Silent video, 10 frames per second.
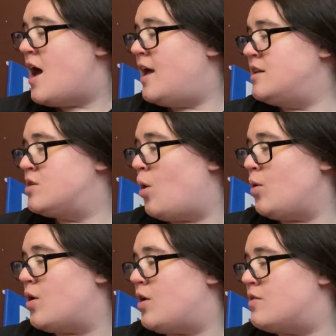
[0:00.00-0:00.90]
and
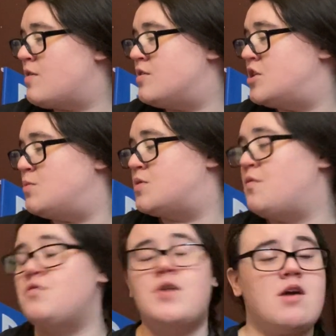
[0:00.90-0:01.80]
told her that she was
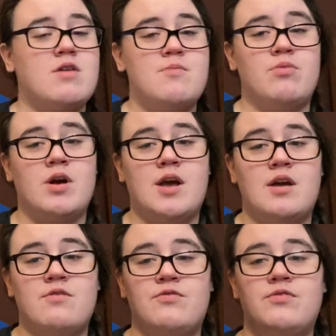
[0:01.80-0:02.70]
very
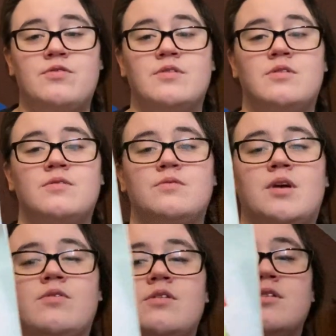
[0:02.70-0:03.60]
brave. And
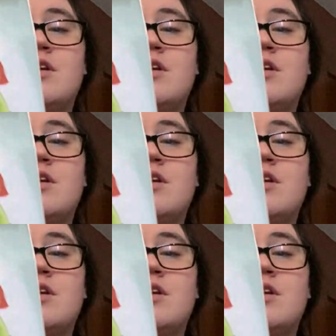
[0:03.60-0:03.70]
have her little